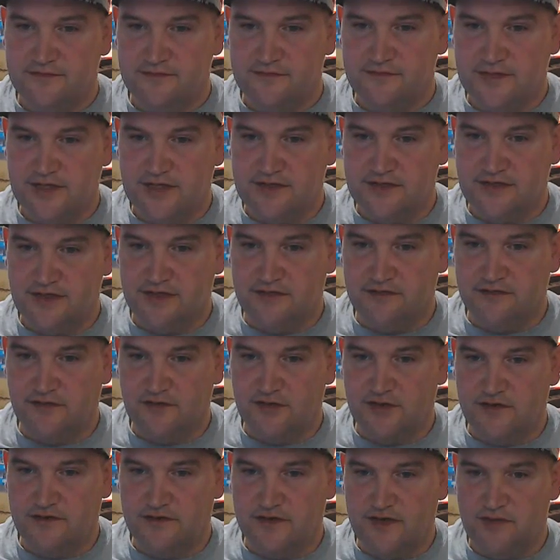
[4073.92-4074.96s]
That's like
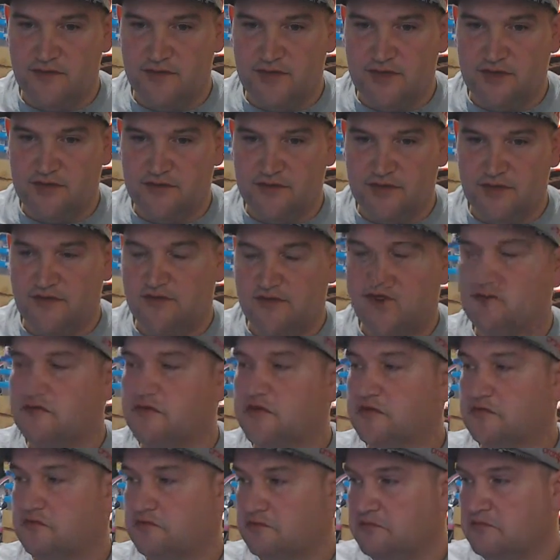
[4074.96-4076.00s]
45 minutes away from
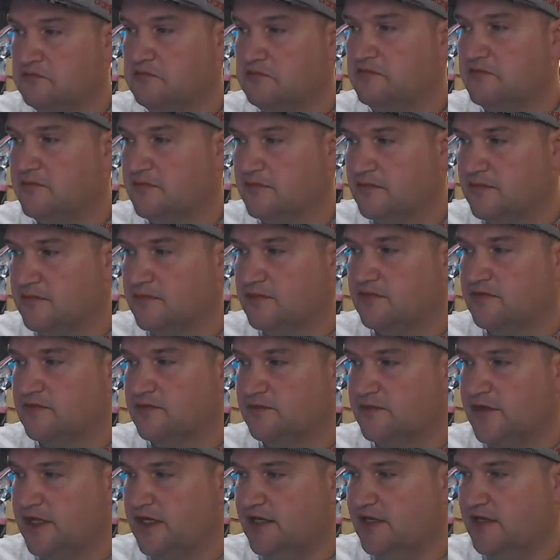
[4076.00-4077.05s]
you.
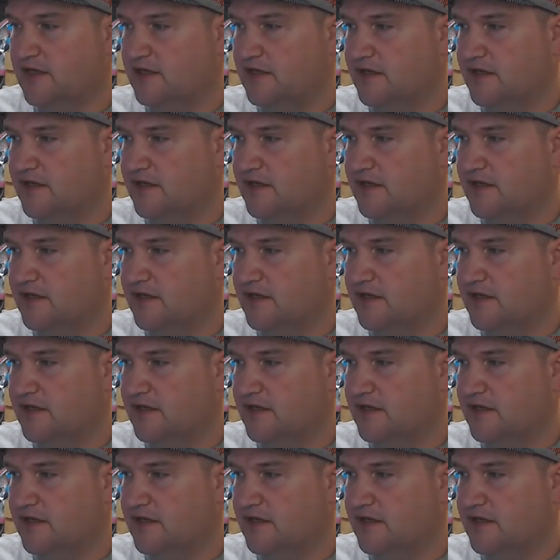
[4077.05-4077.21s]
Sweet.